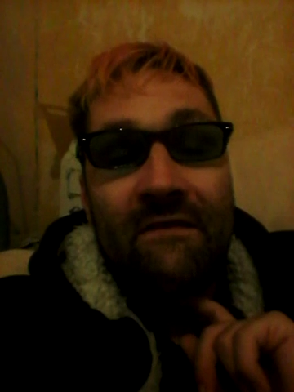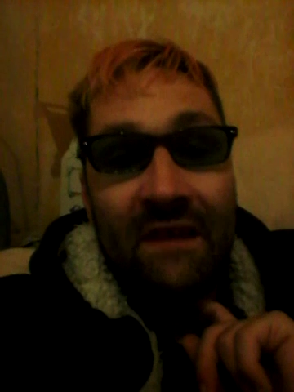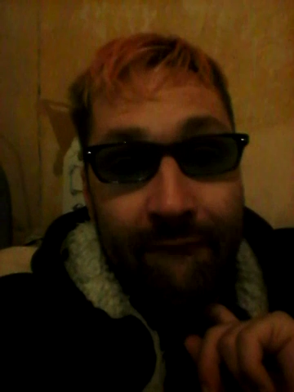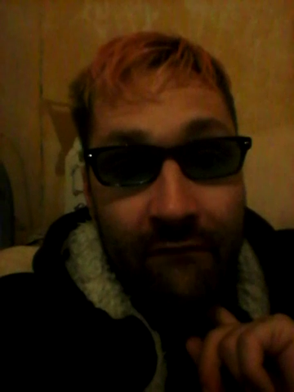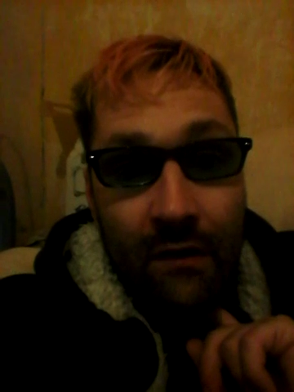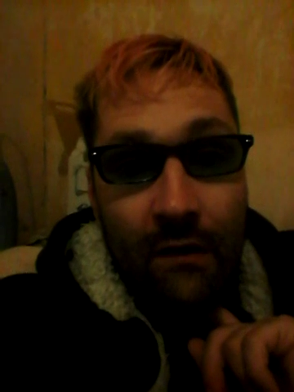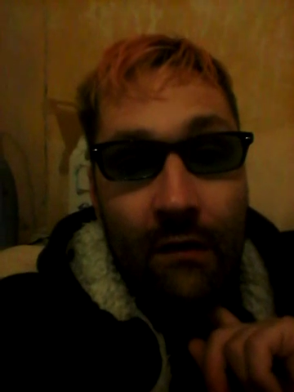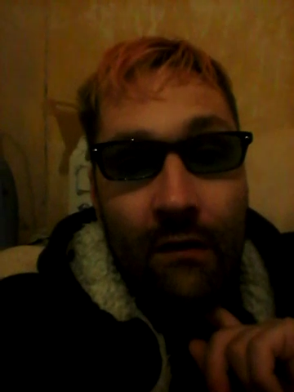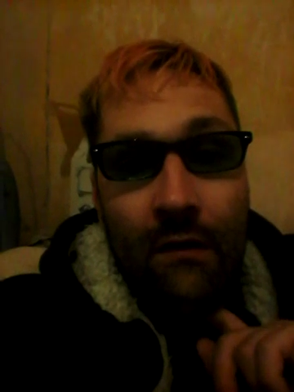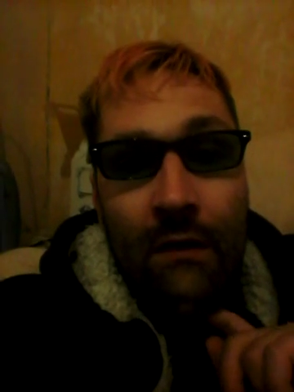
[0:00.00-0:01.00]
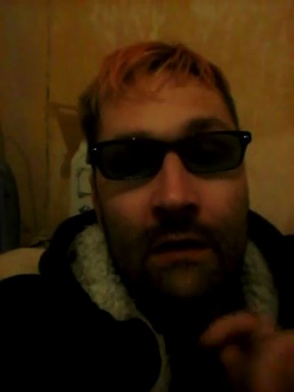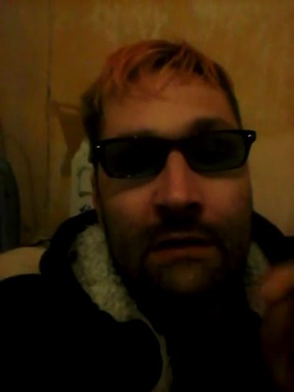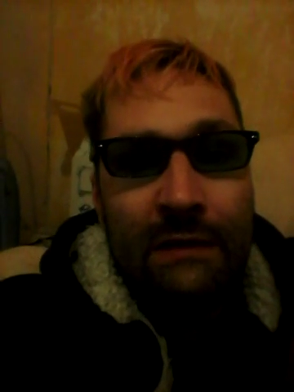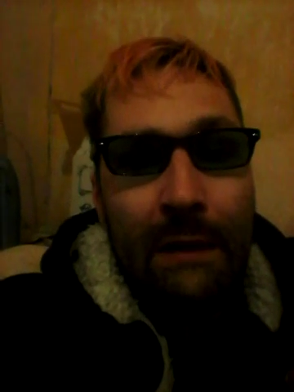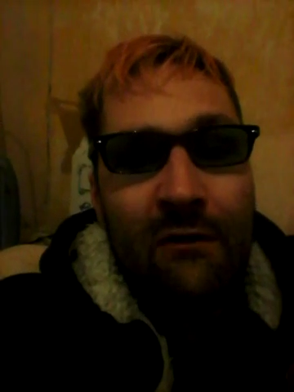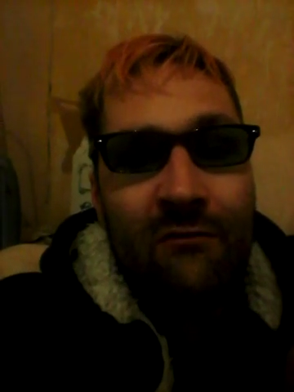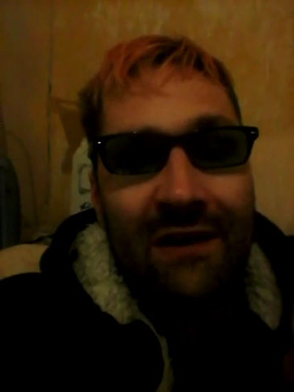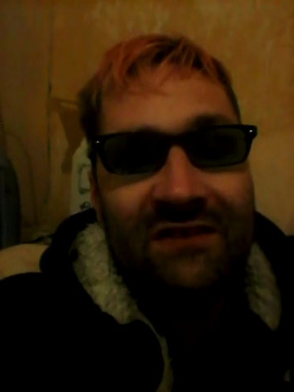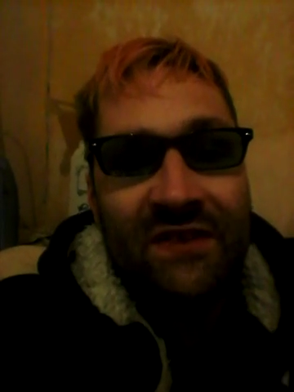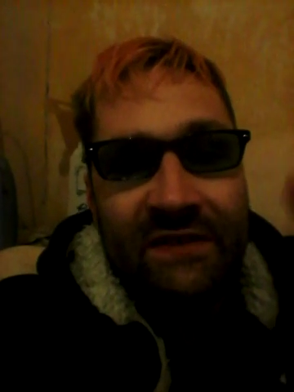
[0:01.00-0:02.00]
There's him for you.
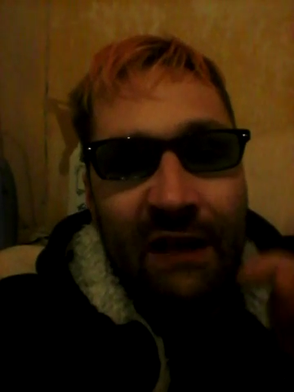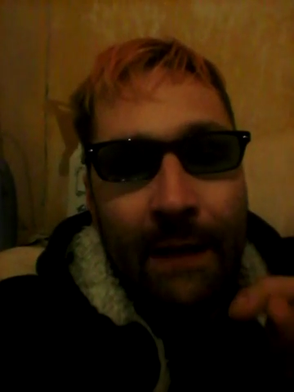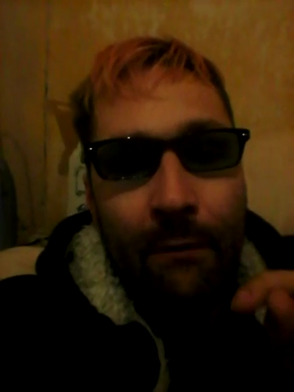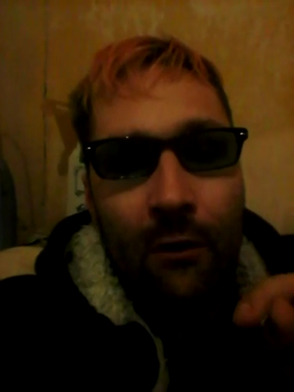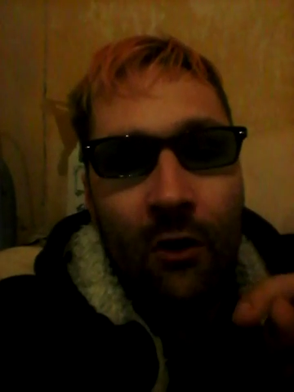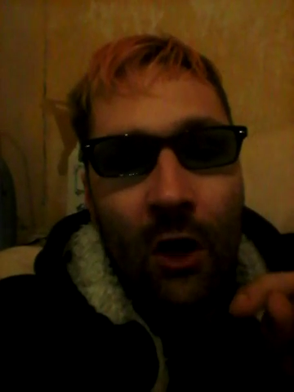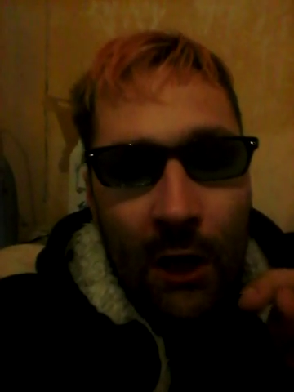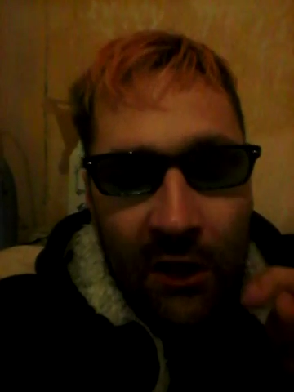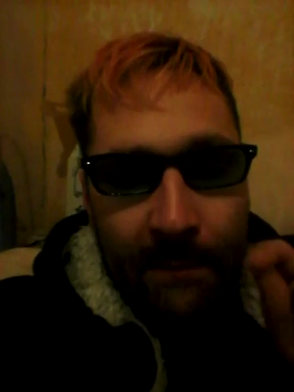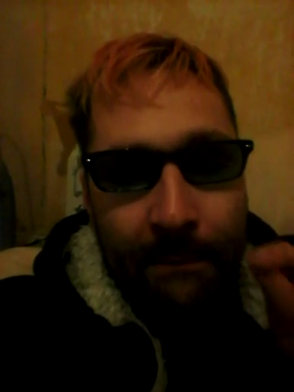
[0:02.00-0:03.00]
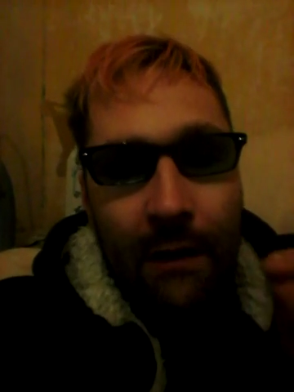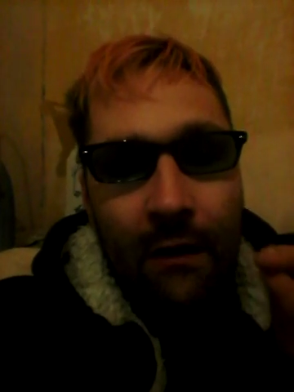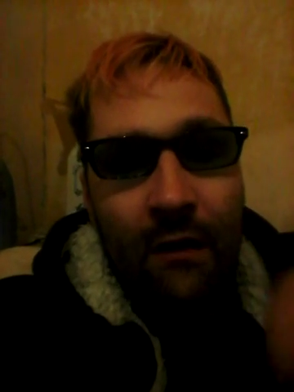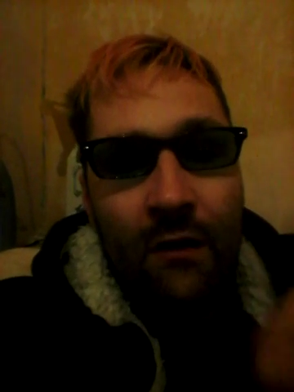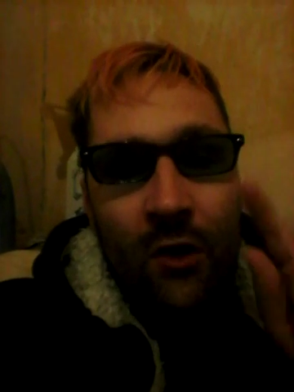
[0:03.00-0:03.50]
Lemongrass, you can pull it up on your pillow.